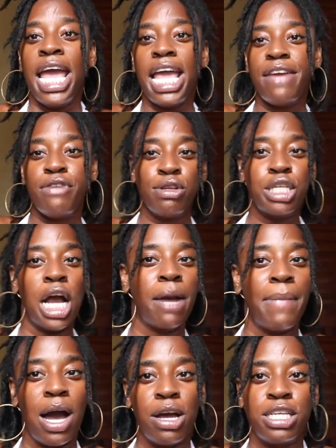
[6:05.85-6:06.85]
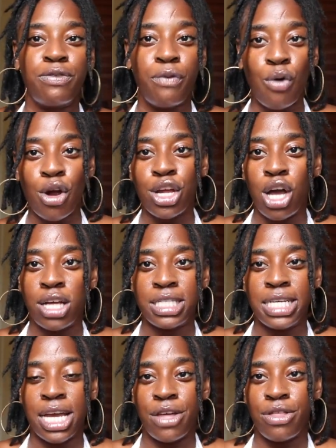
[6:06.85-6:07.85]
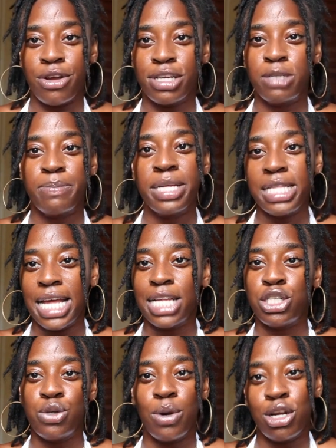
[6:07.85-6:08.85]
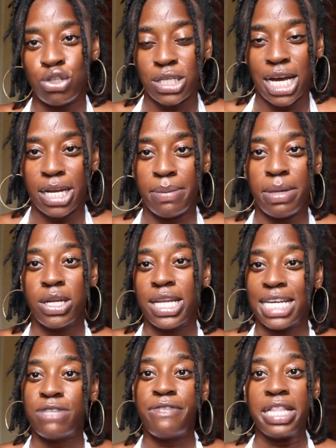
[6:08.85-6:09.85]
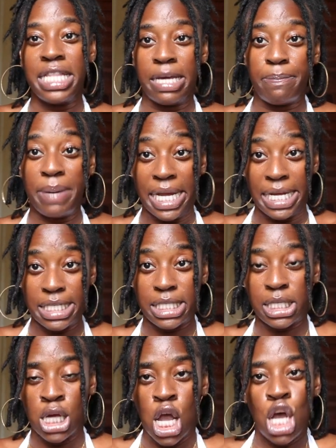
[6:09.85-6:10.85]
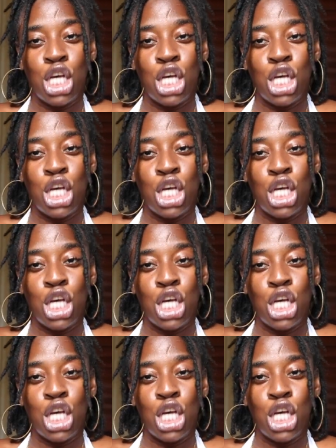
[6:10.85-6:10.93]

If you're talking about it's 4 of y'all together, split that 200 down the middle, that's 50 a piece.